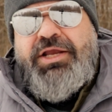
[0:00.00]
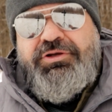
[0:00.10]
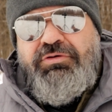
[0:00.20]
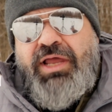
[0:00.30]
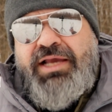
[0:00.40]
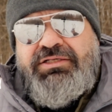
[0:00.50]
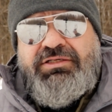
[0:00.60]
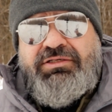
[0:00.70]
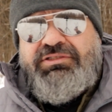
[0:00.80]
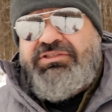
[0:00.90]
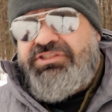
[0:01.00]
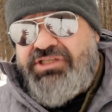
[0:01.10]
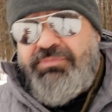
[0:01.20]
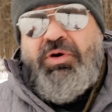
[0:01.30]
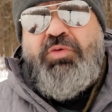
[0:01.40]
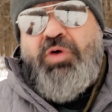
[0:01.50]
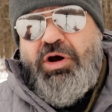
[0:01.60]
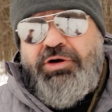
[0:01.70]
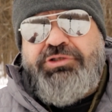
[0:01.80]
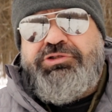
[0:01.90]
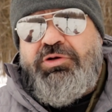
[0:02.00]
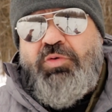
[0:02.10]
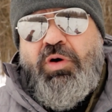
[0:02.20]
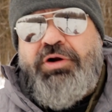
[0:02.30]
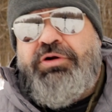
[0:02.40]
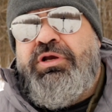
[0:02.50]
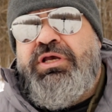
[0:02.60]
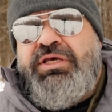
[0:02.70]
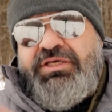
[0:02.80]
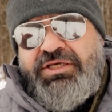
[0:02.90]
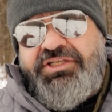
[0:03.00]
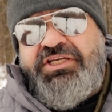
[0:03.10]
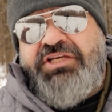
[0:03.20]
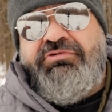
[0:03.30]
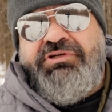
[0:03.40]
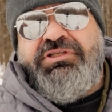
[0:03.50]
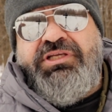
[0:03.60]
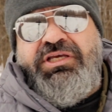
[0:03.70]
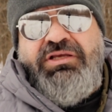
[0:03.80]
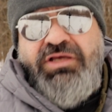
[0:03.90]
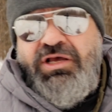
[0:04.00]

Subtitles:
I do like to sip on water and drink water continuously